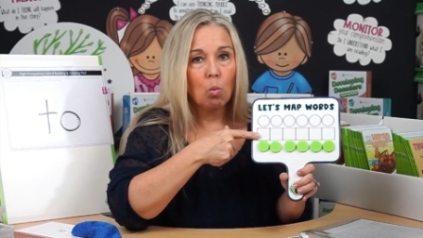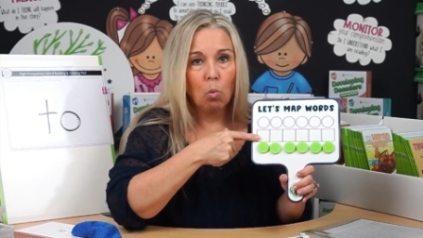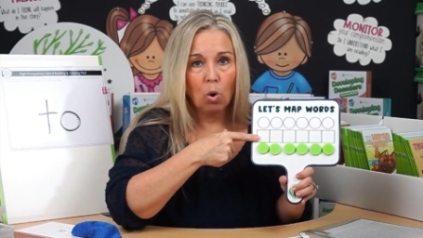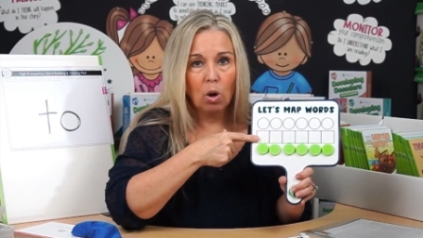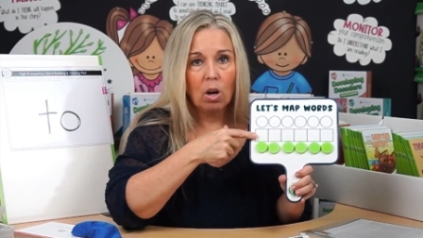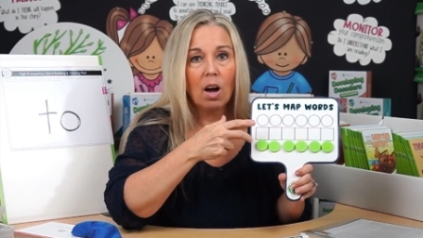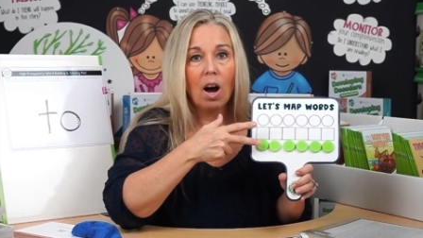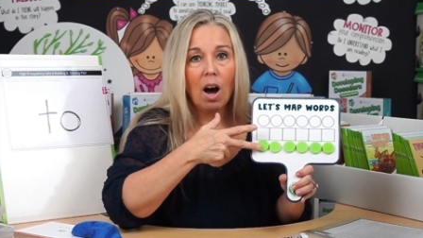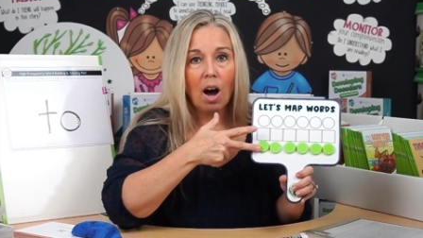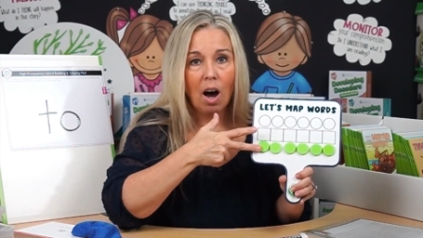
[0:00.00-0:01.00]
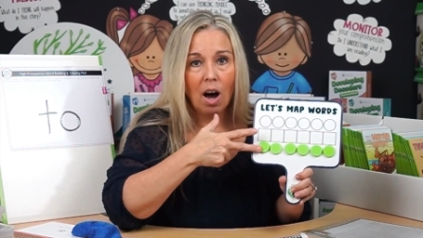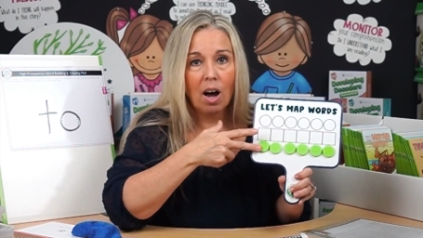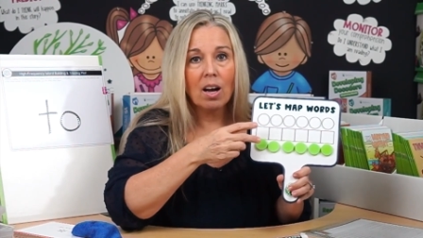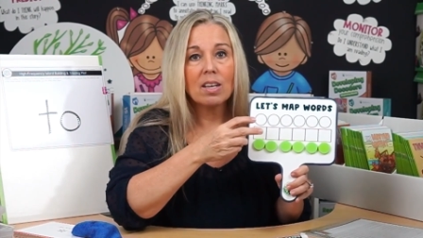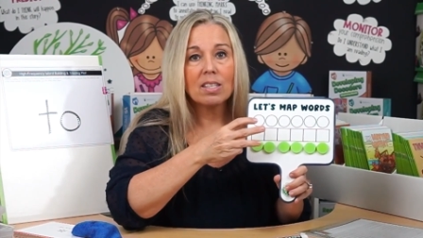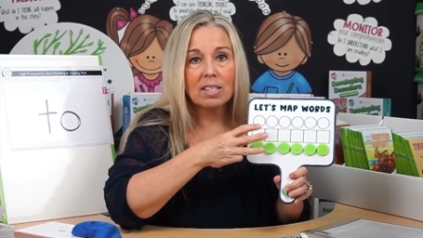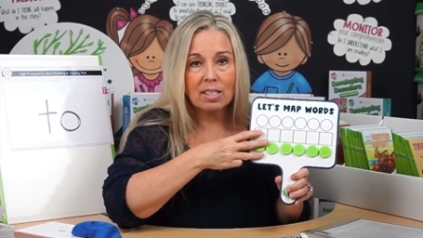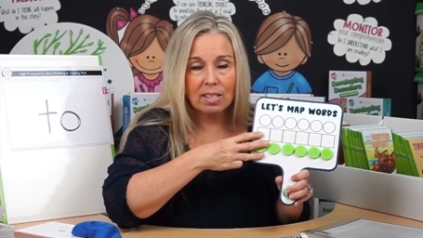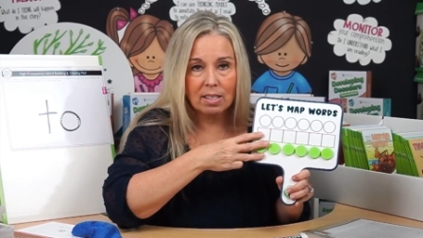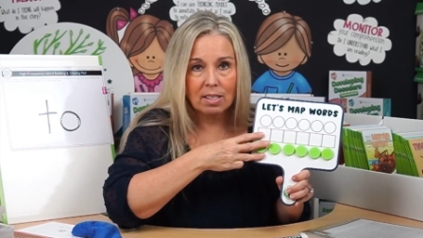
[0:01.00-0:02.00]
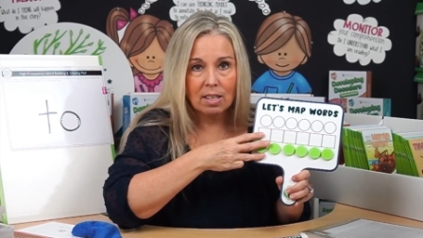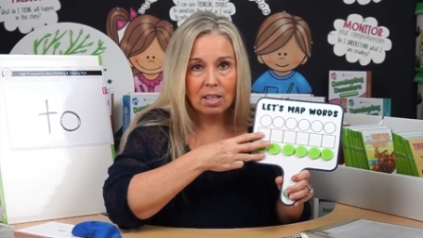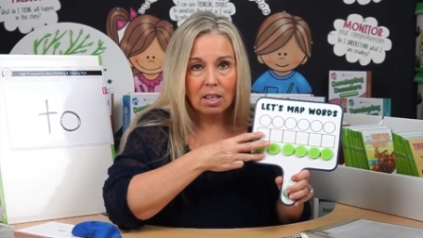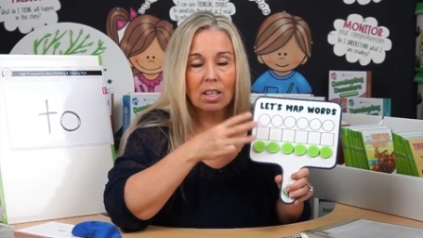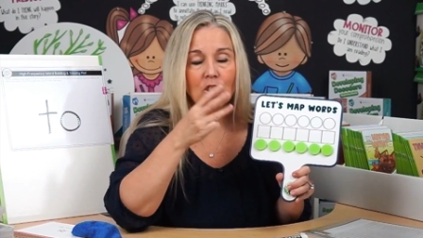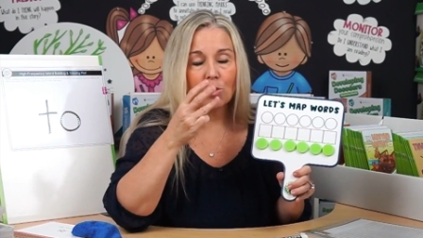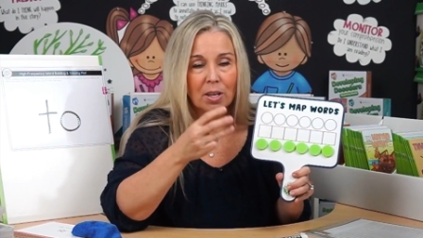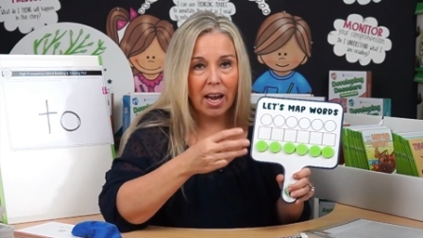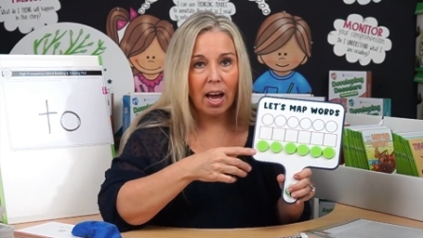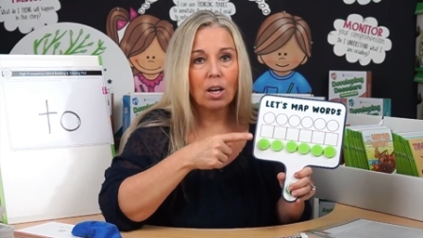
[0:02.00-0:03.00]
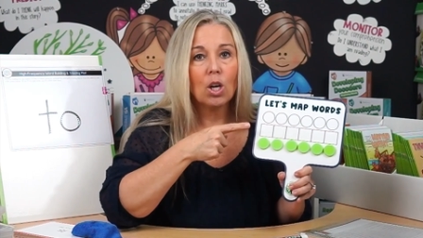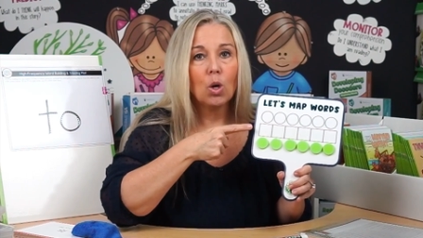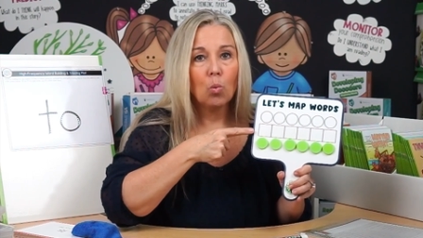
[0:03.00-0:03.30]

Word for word: W-a-z. Let's do it again.